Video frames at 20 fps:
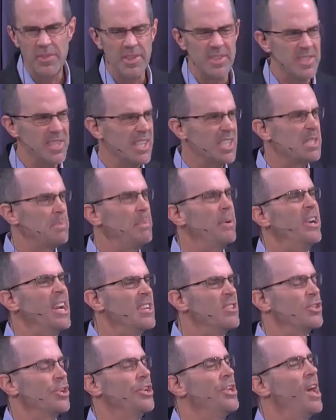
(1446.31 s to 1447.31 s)
it's
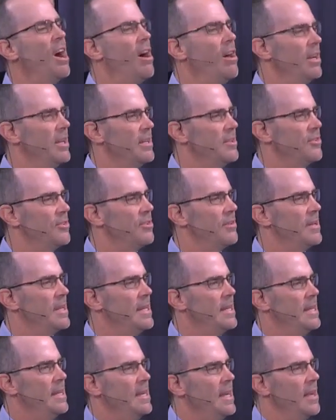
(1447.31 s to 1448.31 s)
experiential knowledge.
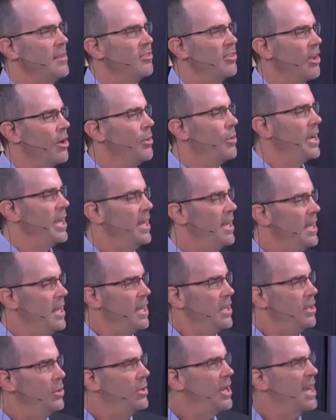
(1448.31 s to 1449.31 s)
And so he,
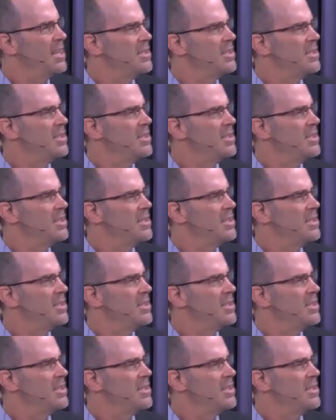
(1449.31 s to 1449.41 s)
you guys